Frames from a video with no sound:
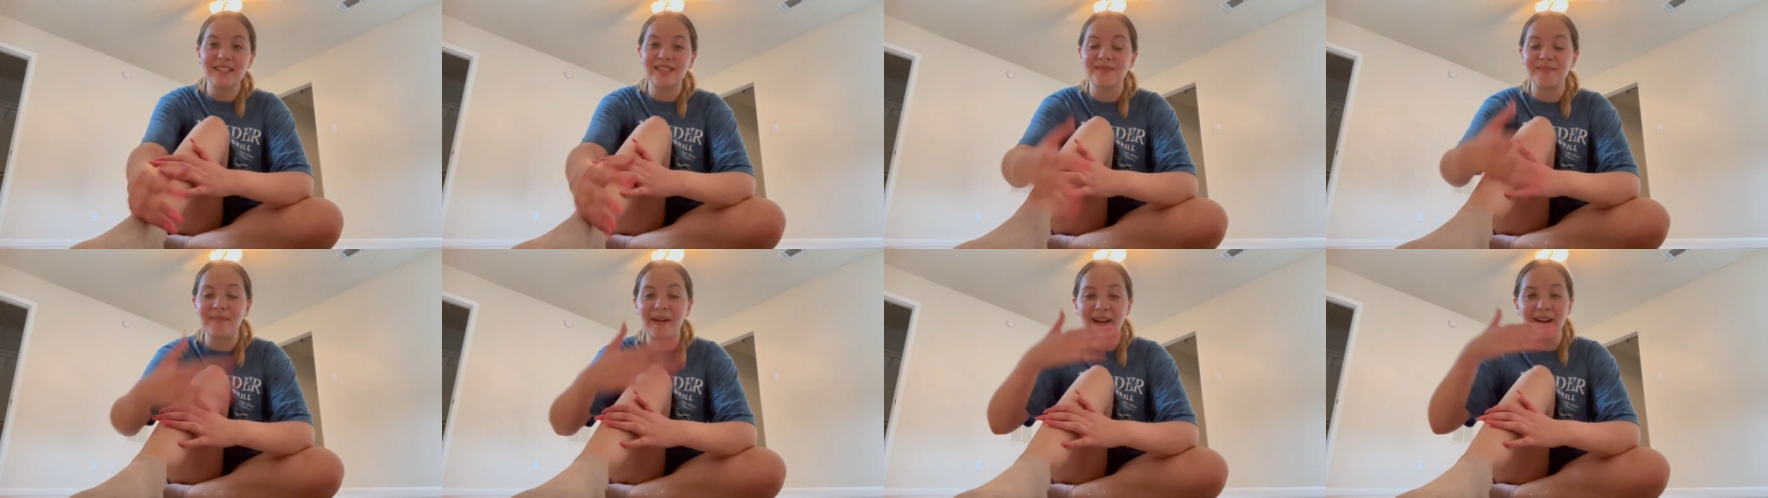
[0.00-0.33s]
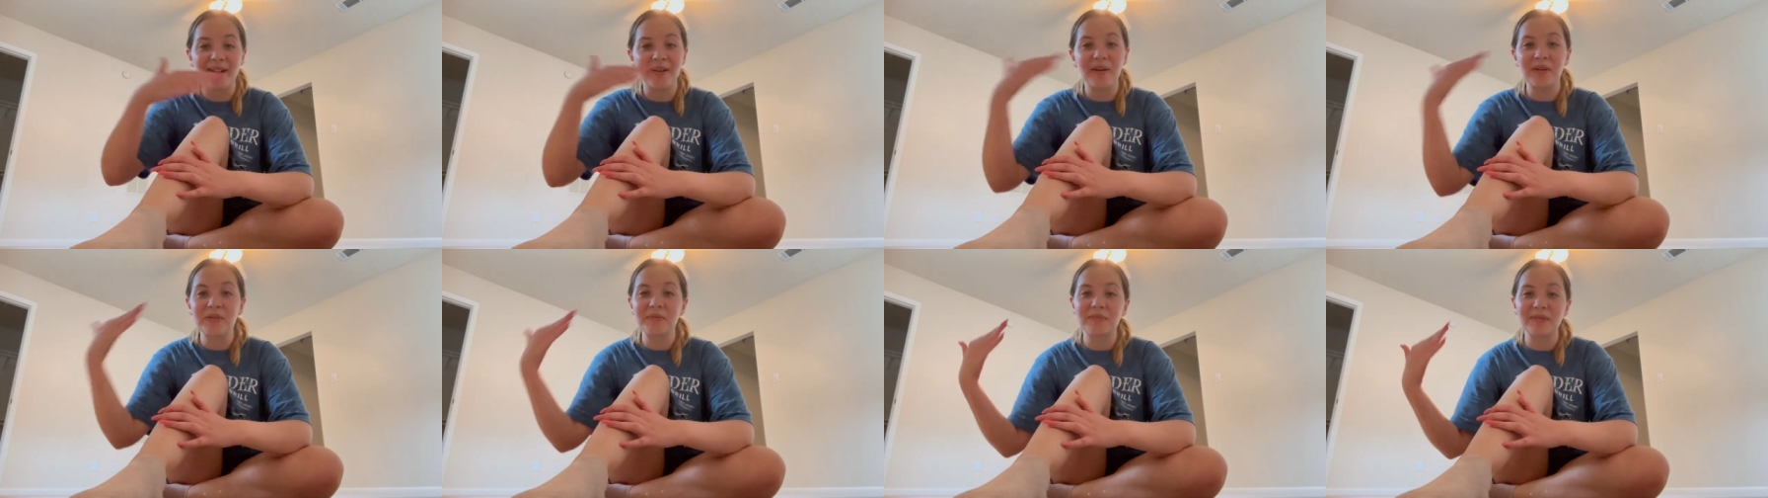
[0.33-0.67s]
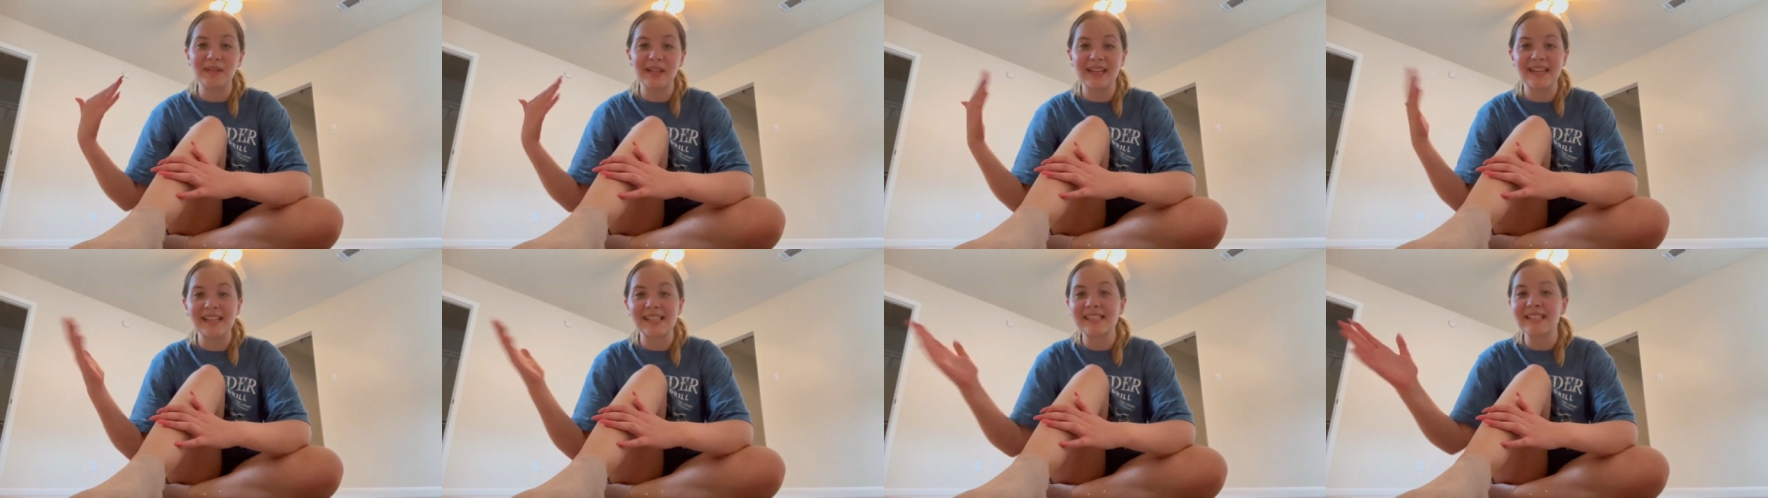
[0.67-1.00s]
is my own
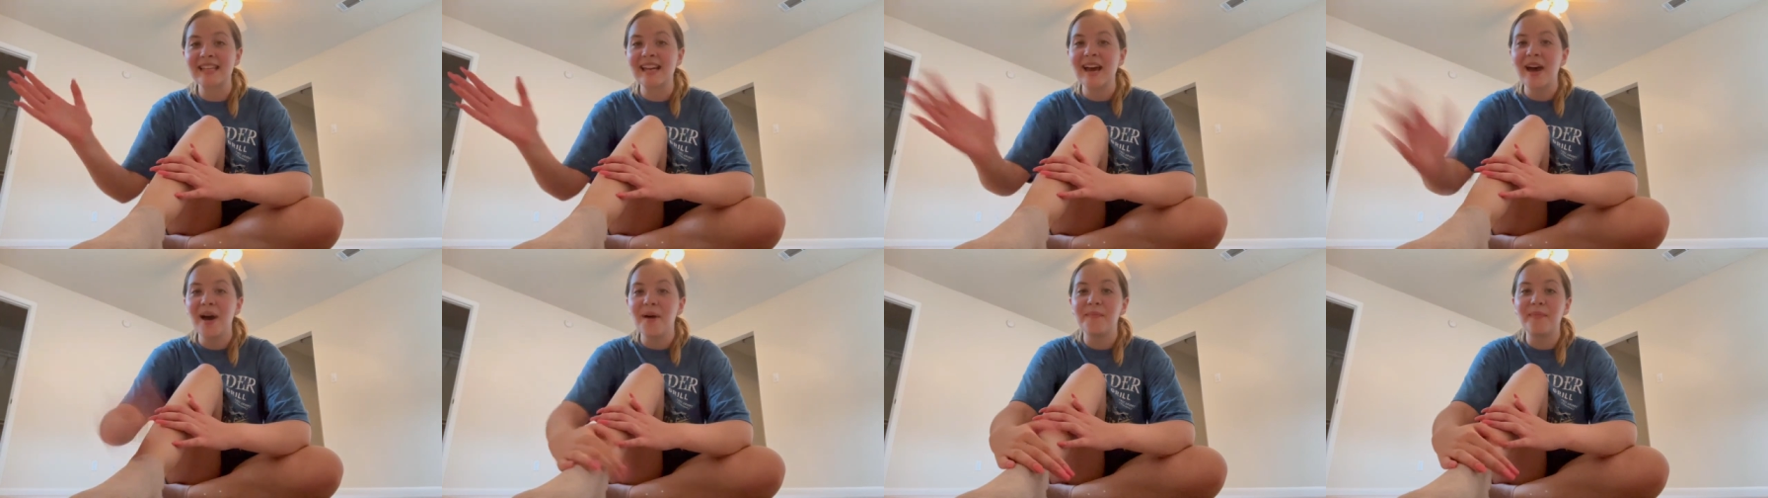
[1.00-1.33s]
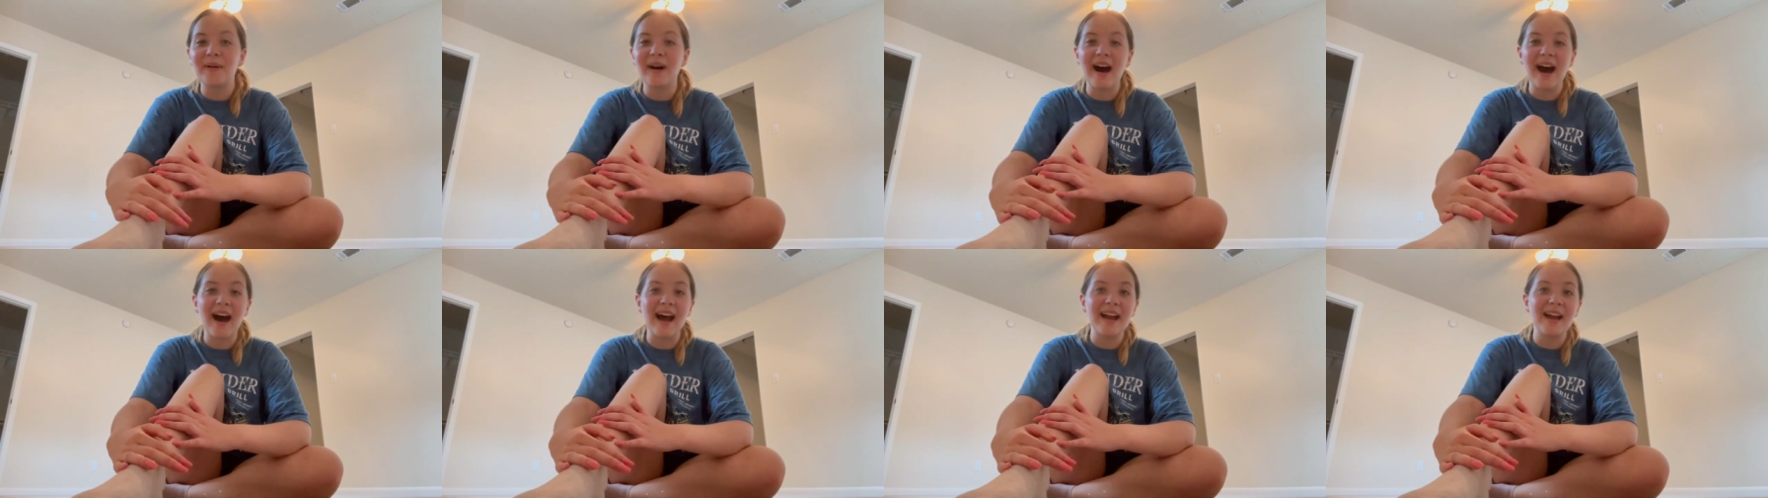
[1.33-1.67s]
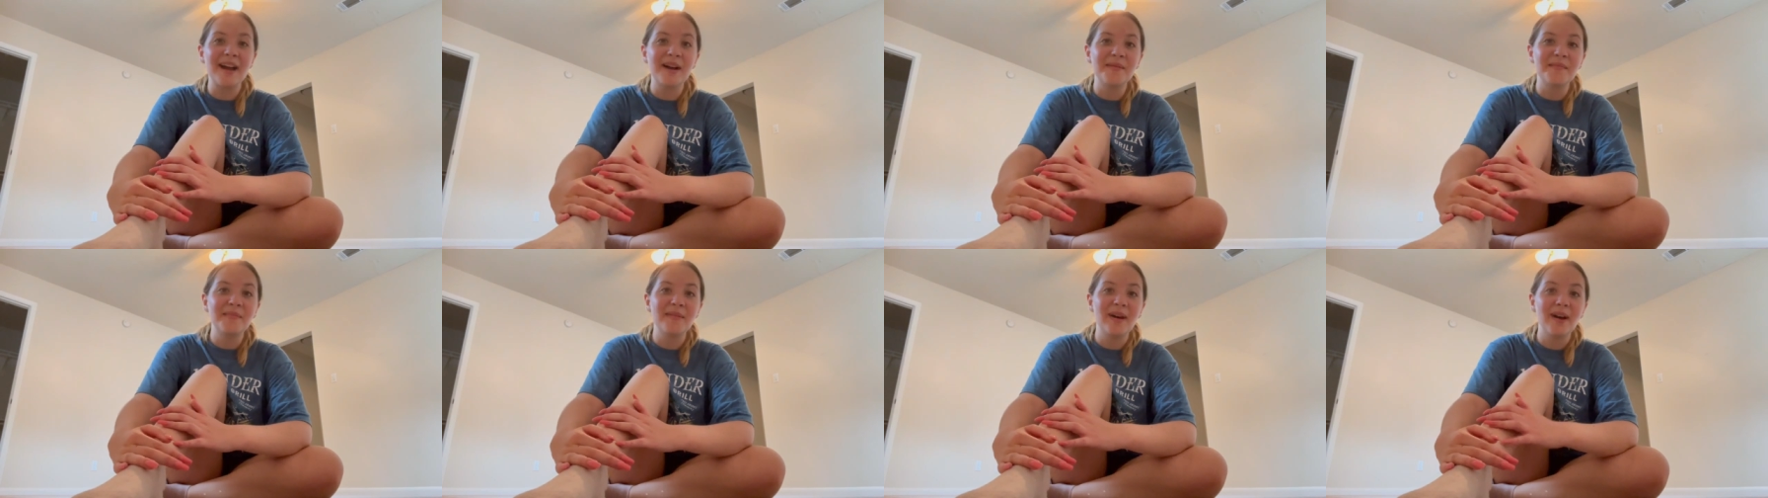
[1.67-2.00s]
place, but I
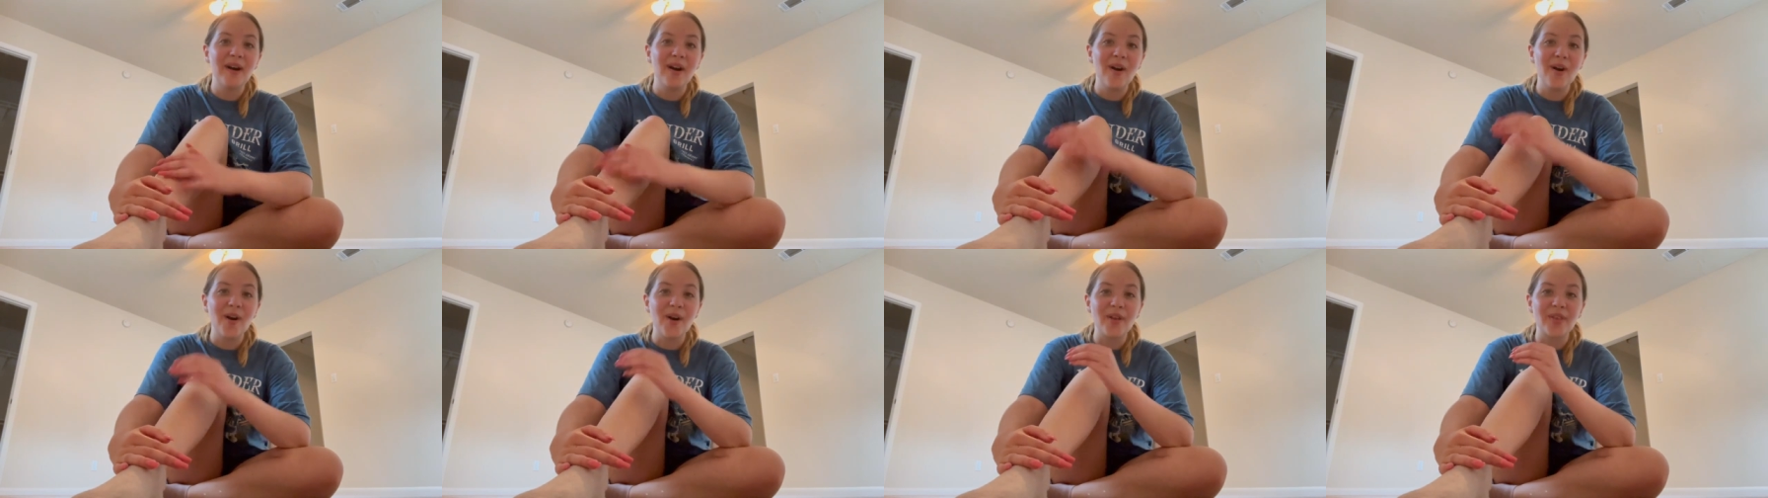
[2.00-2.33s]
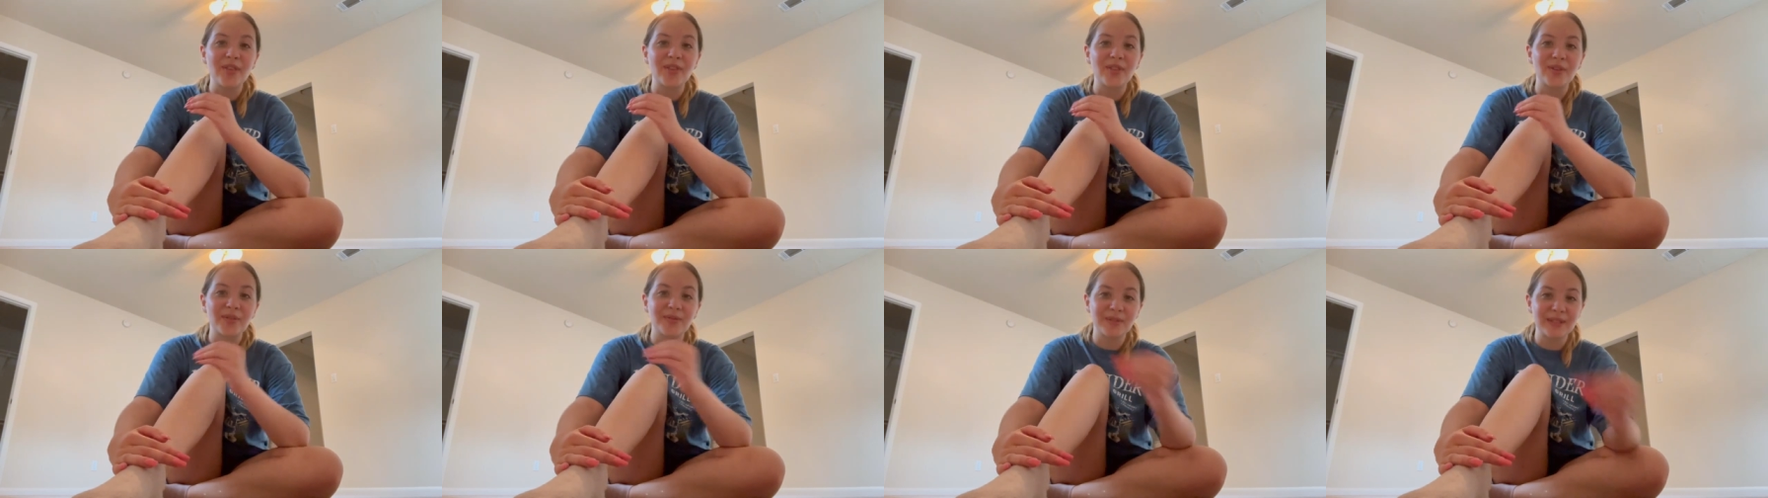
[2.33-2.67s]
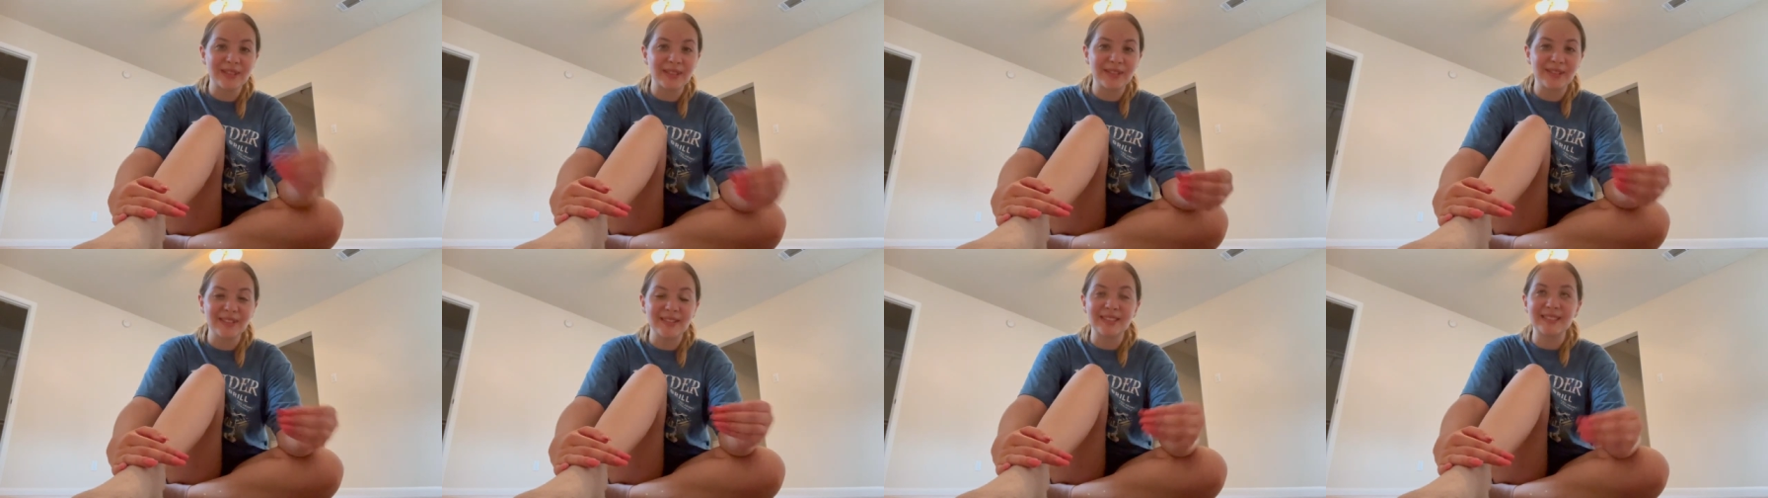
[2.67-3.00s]
am
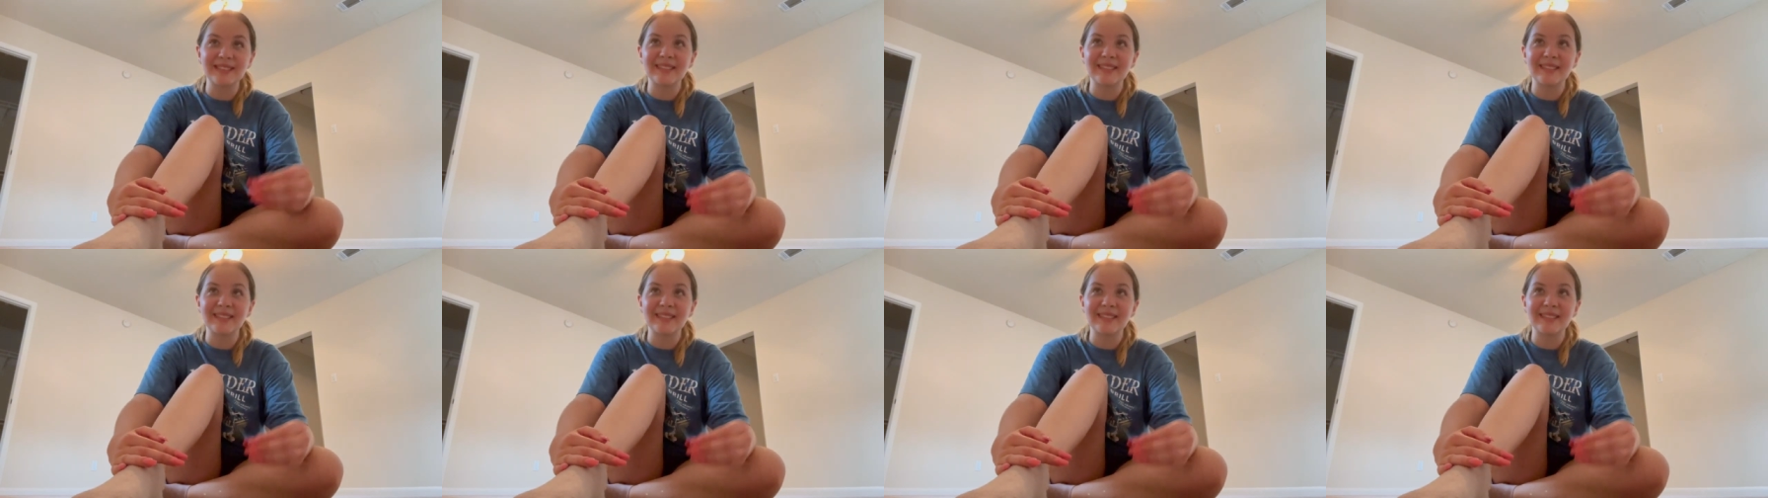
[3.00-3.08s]
thrilled.